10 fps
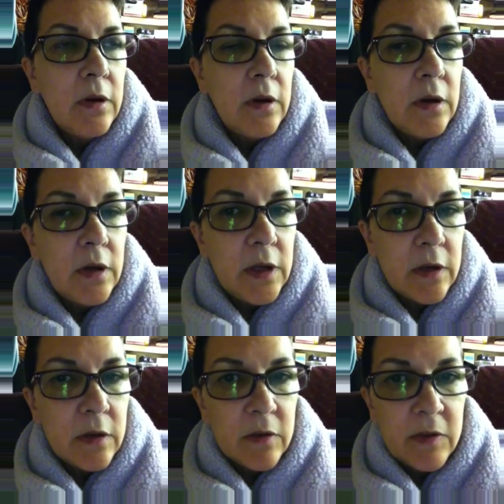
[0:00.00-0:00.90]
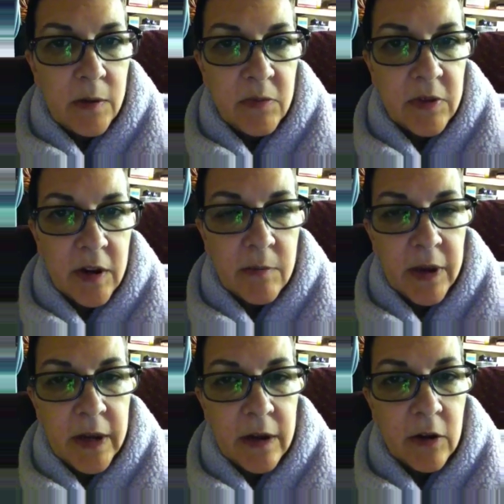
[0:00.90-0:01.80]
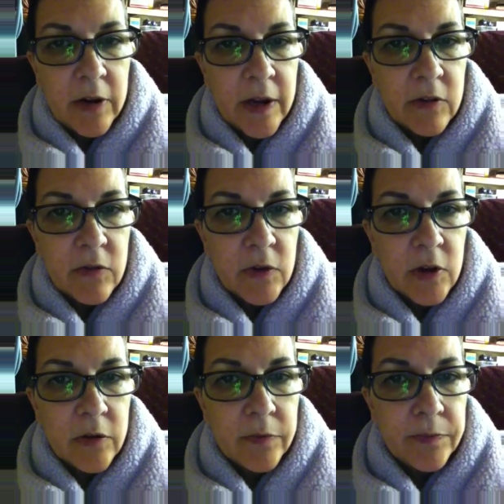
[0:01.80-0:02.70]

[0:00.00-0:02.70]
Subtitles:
and hit the same side of my head on asphalt.